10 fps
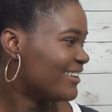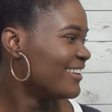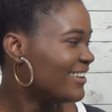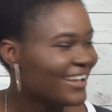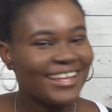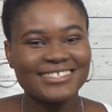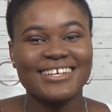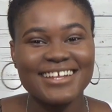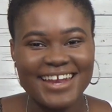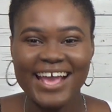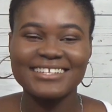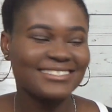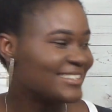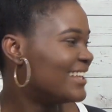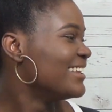so the next
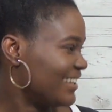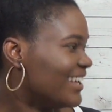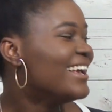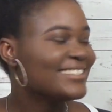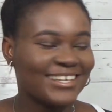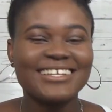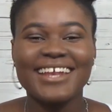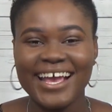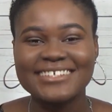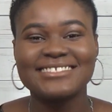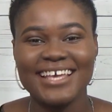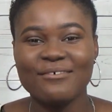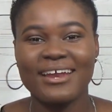day when I go